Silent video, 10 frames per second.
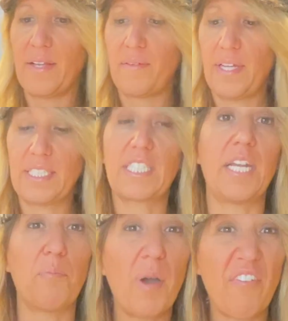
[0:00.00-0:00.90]
And it's
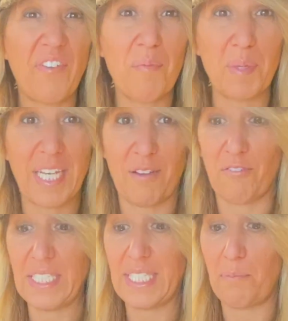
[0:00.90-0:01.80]
going to puff up and get
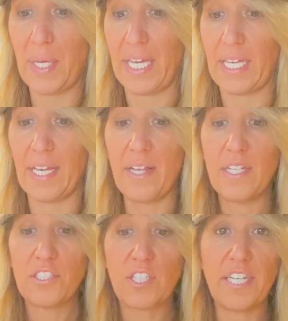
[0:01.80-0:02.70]
really big.
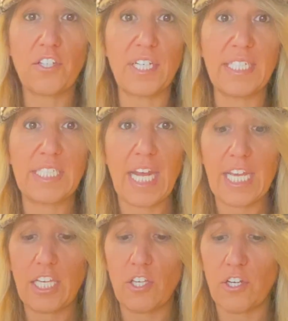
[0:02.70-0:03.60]
So then you're going to
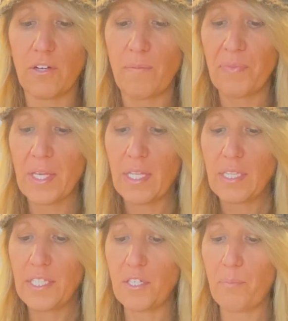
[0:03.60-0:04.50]
take your
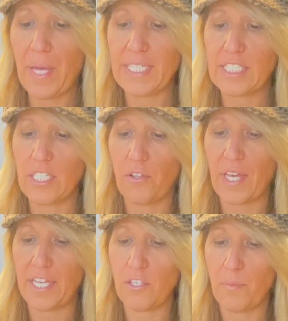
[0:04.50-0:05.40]
little pesto
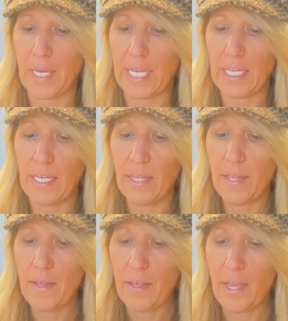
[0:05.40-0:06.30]
that you made,
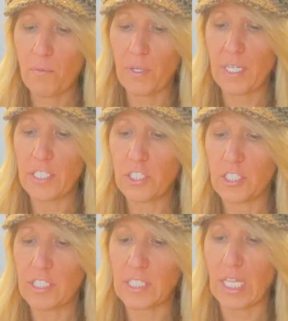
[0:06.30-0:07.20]
and we're going to
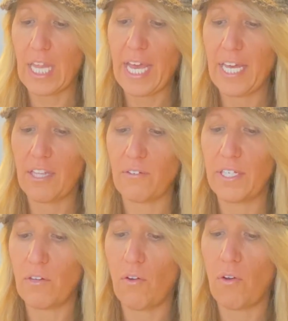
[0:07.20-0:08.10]
just slather
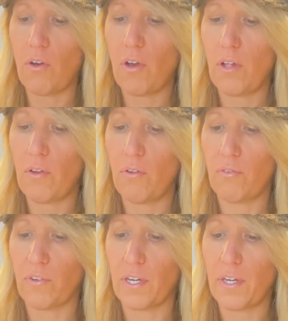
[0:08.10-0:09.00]
it all
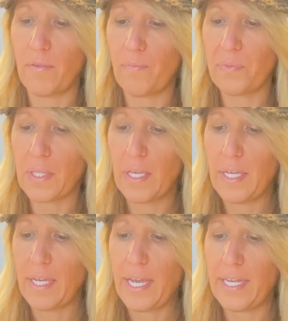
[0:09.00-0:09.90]
over.
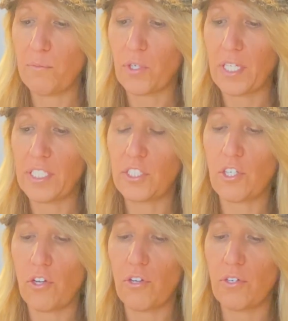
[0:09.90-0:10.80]
And we're going to
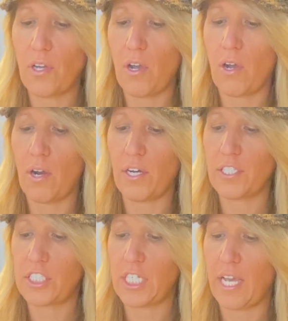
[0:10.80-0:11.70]
turn our
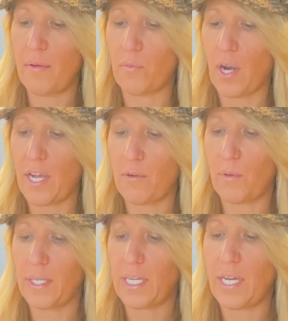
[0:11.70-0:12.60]
shamrock.
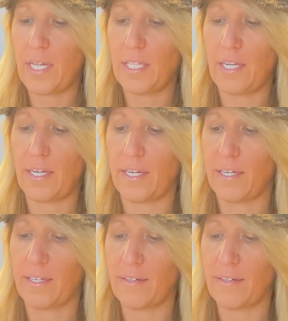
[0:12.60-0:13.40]
What color?